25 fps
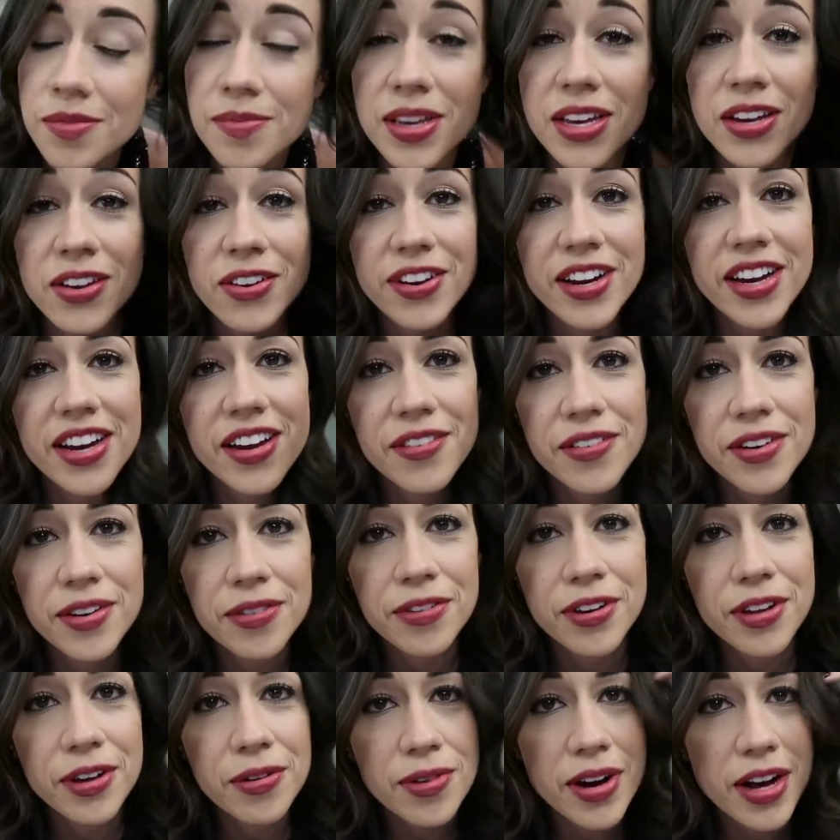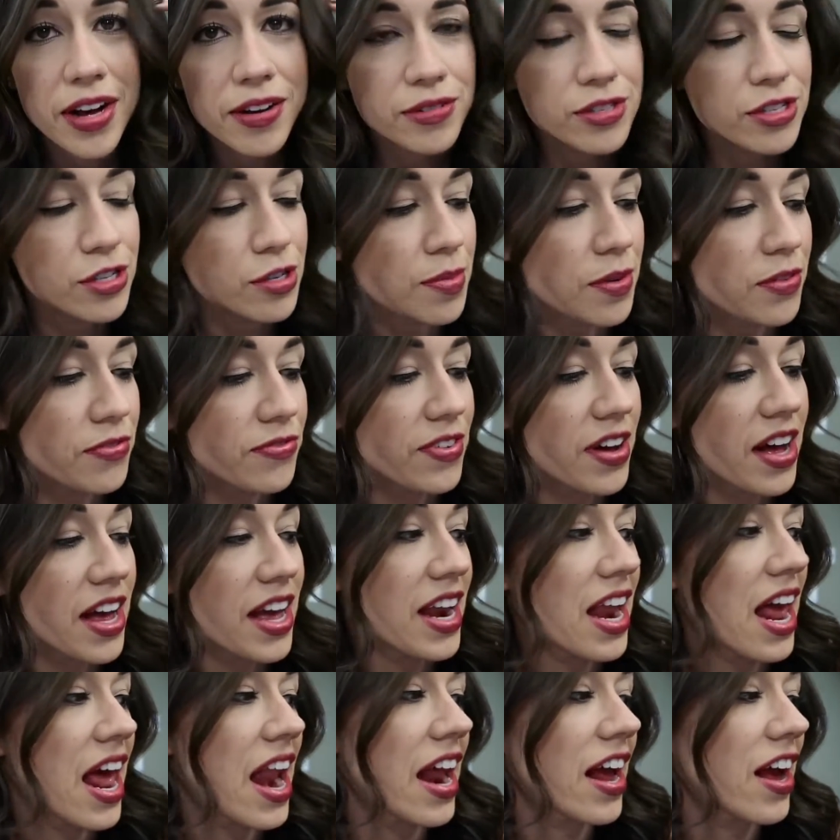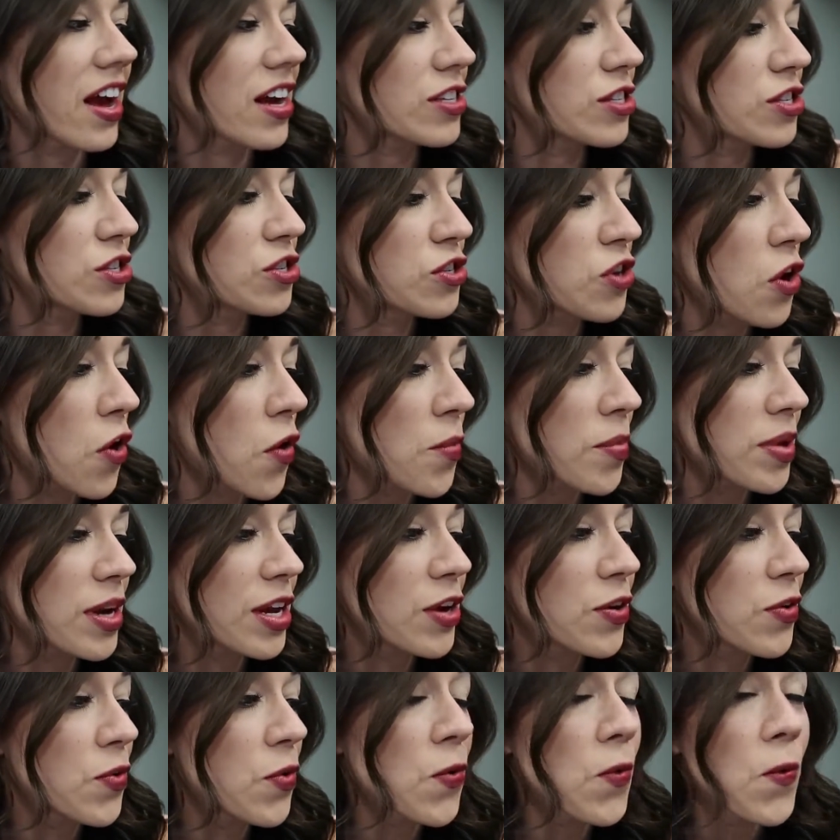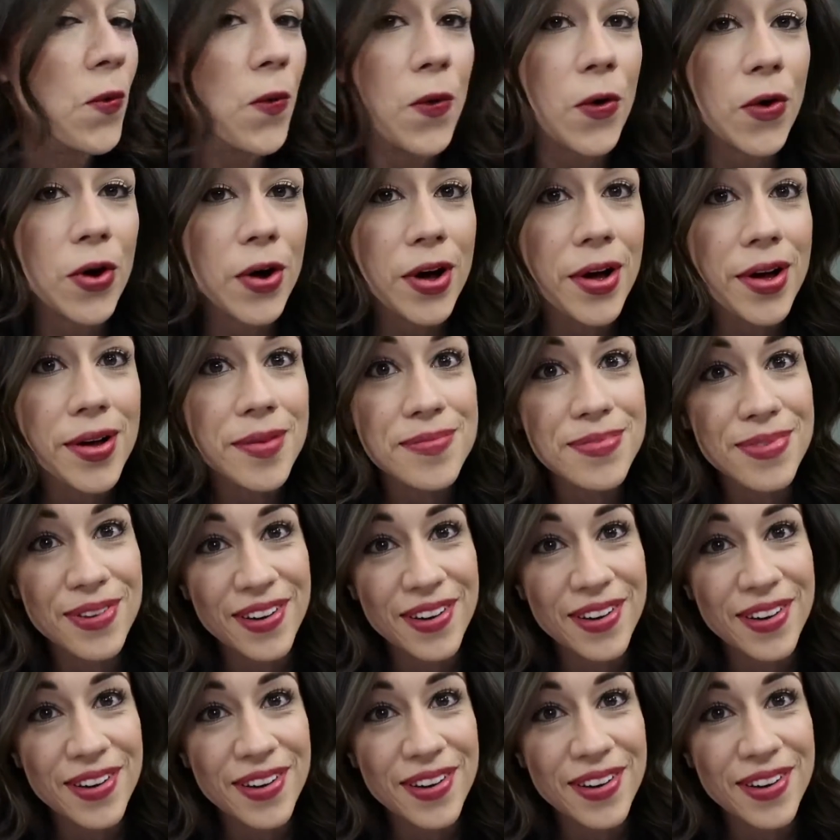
The meet and greet went really well. It was super fun and I got so many cool